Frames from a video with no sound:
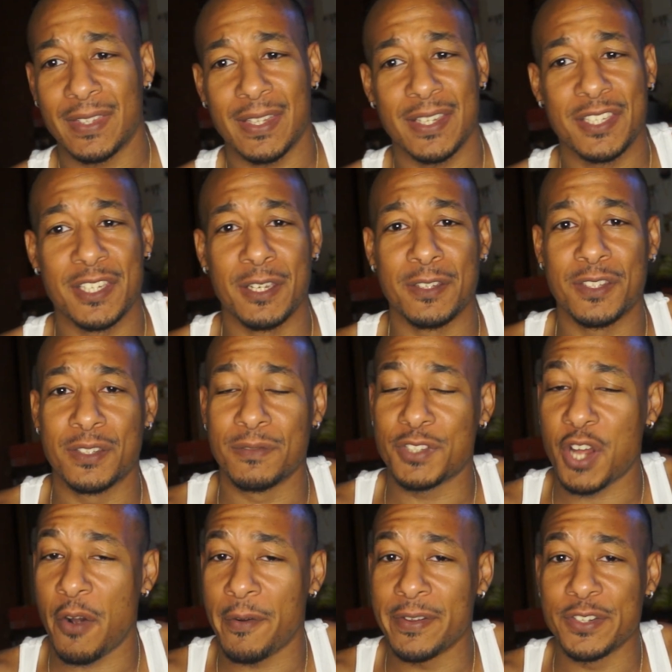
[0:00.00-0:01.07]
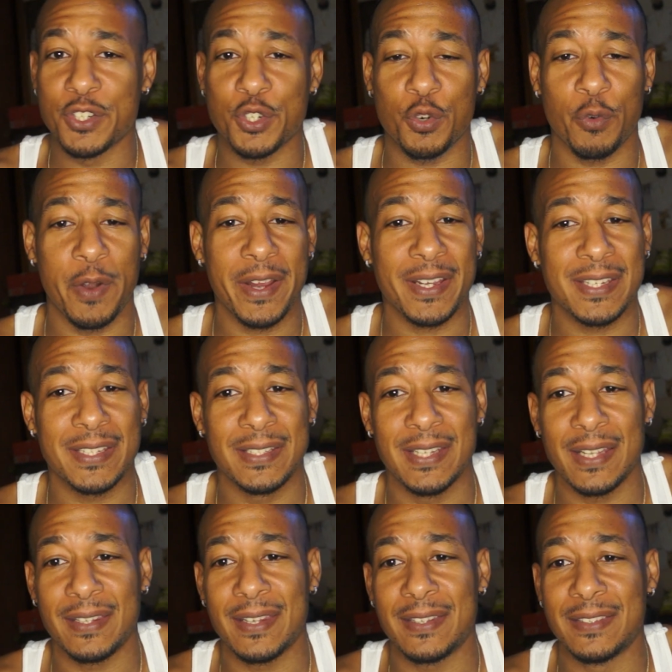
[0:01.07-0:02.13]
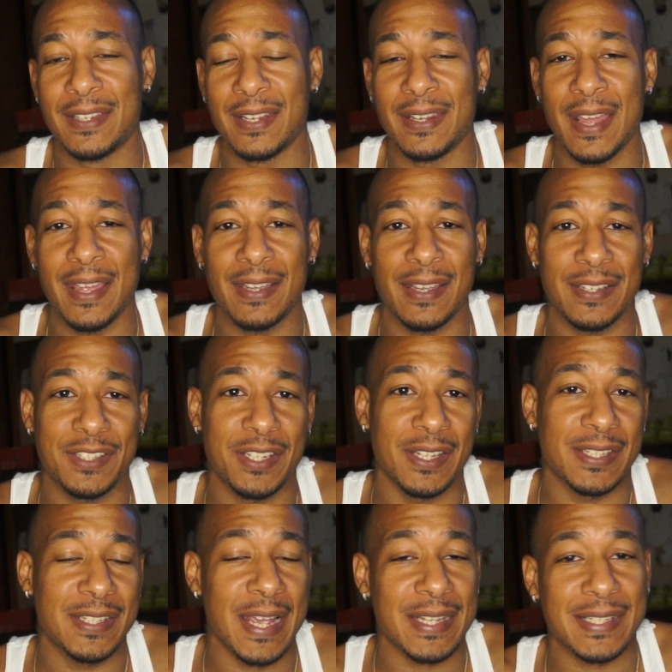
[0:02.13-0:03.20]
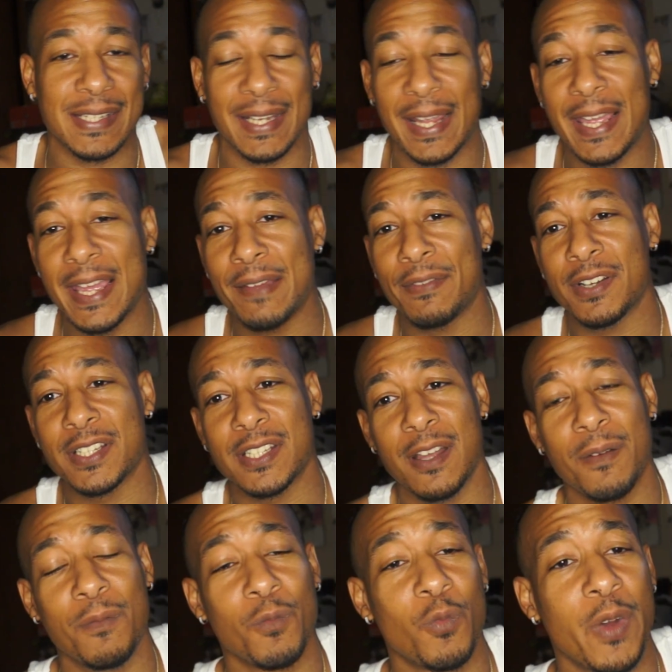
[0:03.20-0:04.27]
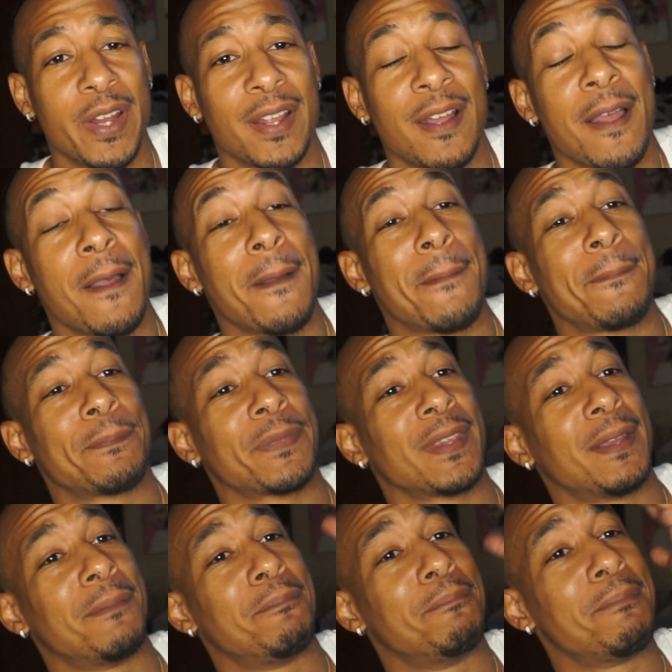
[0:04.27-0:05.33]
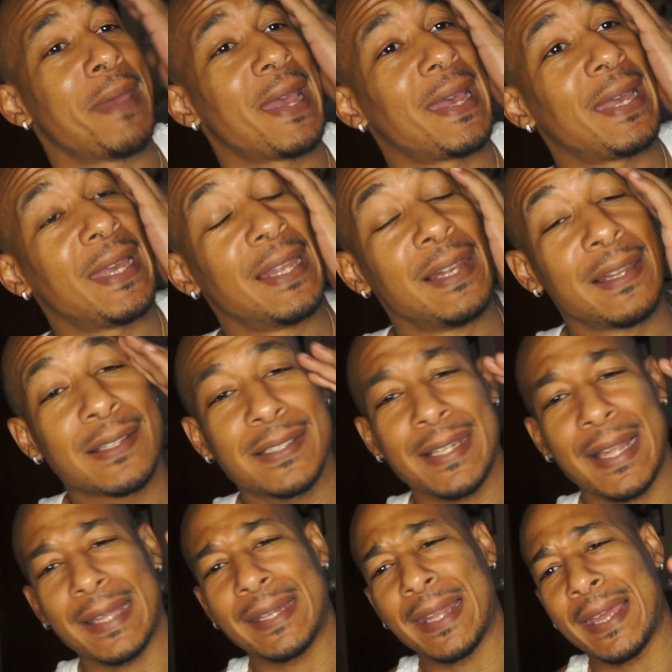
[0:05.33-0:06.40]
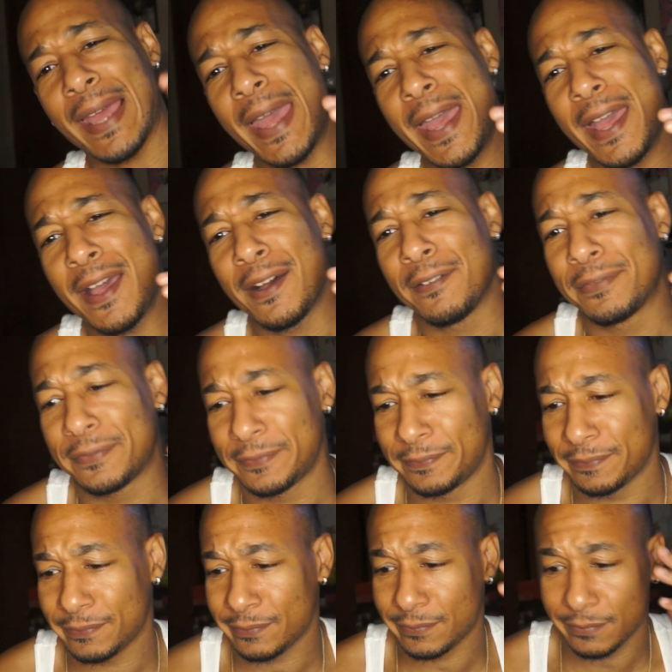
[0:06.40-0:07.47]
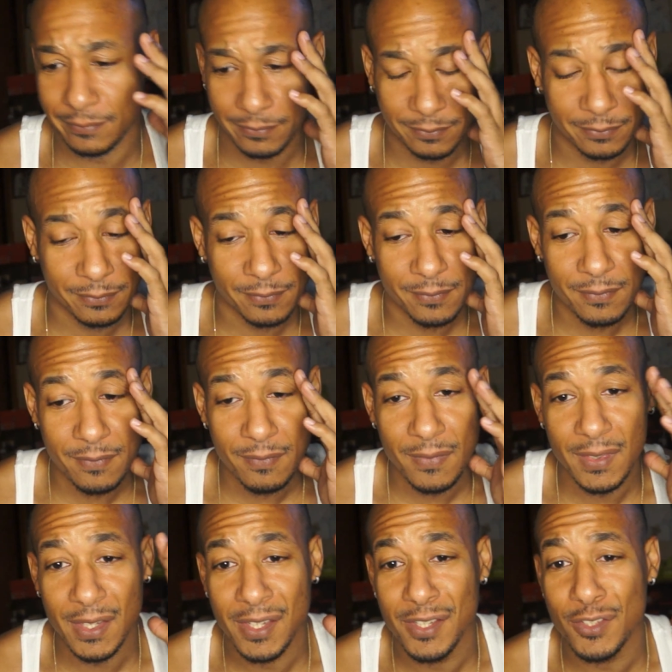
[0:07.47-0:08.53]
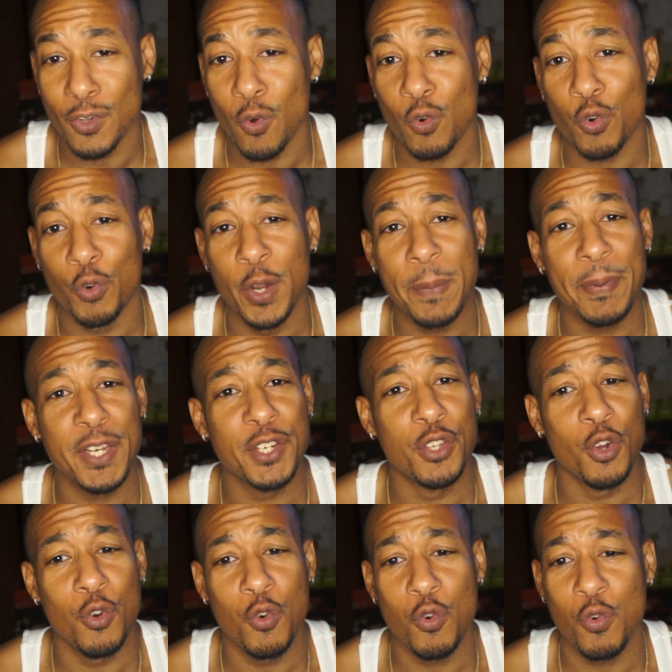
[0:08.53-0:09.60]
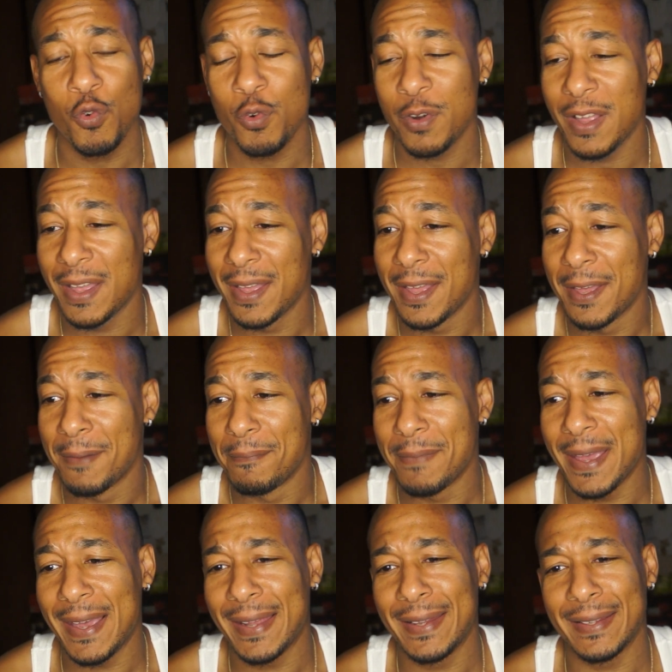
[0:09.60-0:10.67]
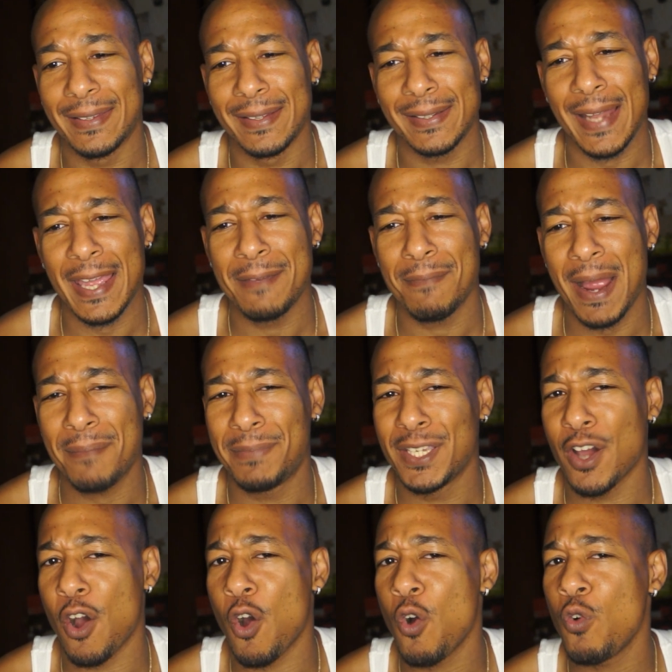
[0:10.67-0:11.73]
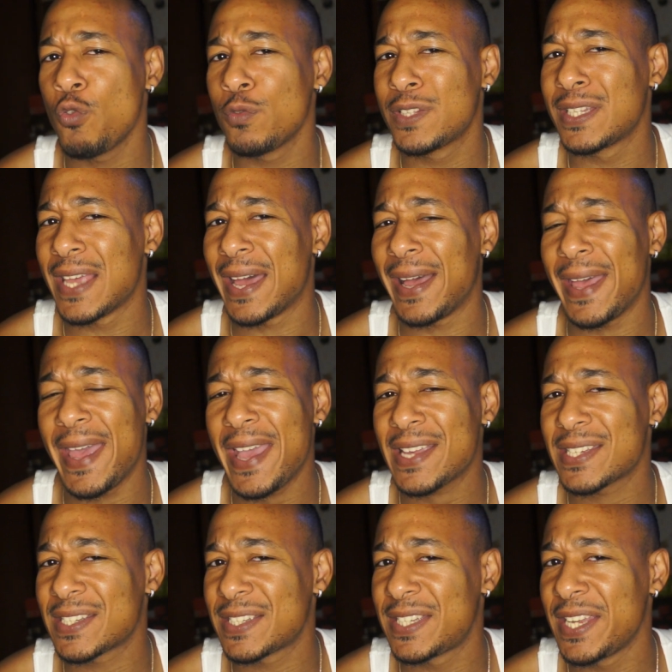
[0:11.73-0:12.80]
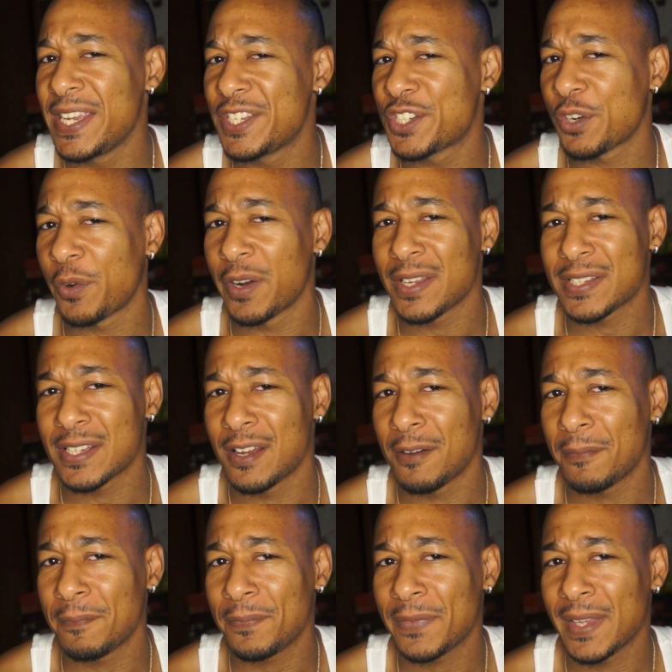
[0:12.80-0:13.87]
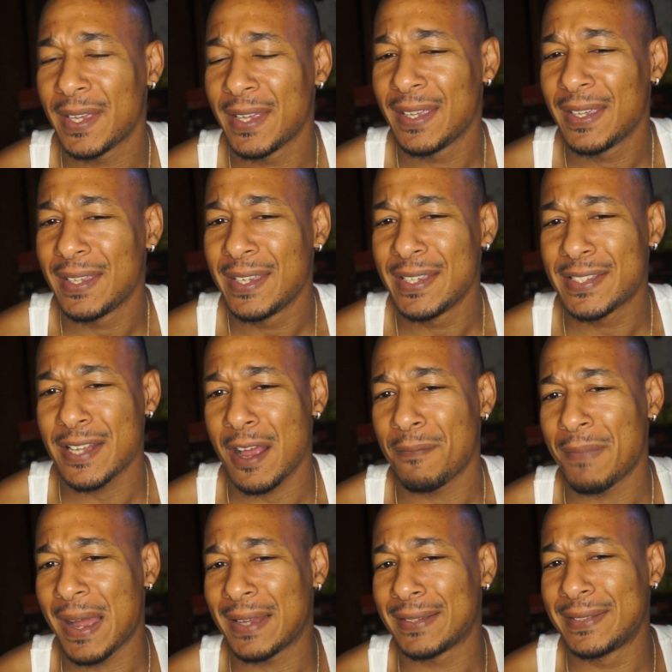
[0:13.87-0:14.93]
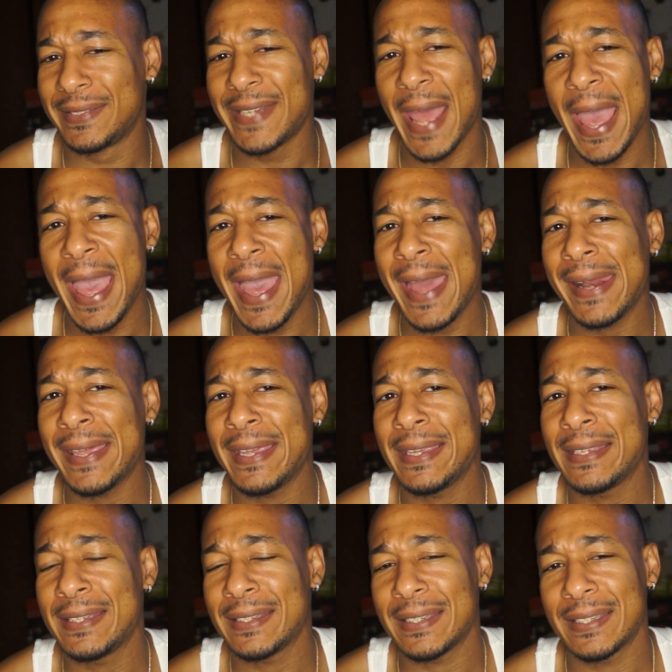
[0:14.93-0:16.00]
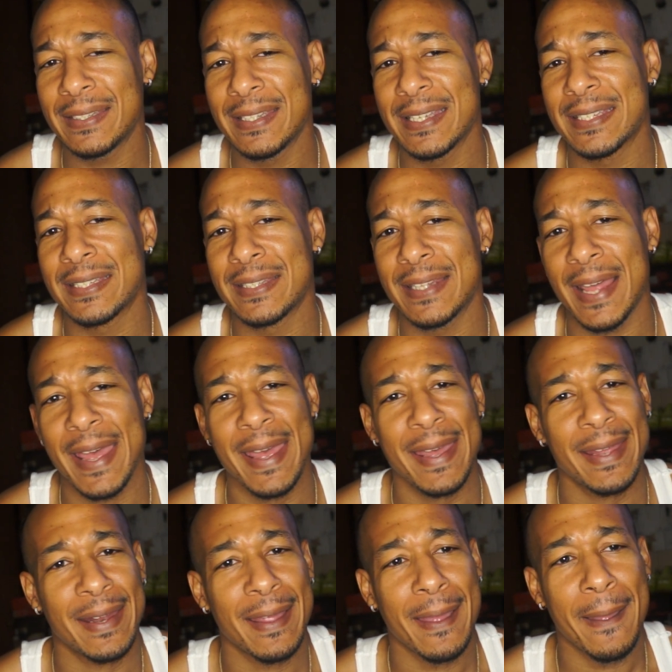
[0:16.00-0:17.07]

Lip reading: Is she turning tricks? Is she a sex slave or something? What, man? It looks like they have his old creepy dude. Man, it looked like he might be an ex-teacher or something. He talking about daddy and this and that.